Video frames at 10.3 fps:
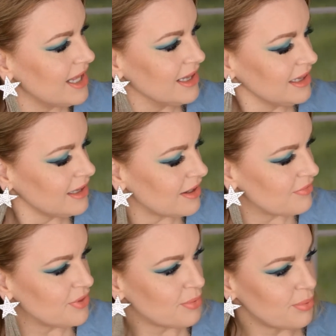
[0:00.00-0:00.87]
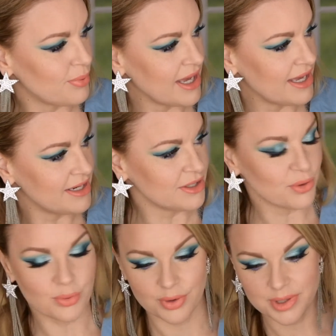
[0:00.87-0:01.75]
Love the red and
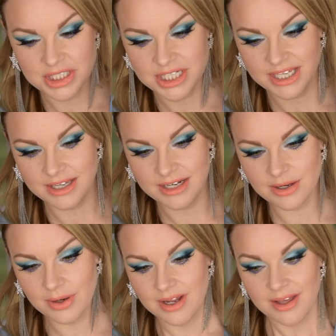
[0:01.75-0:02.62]
orange here.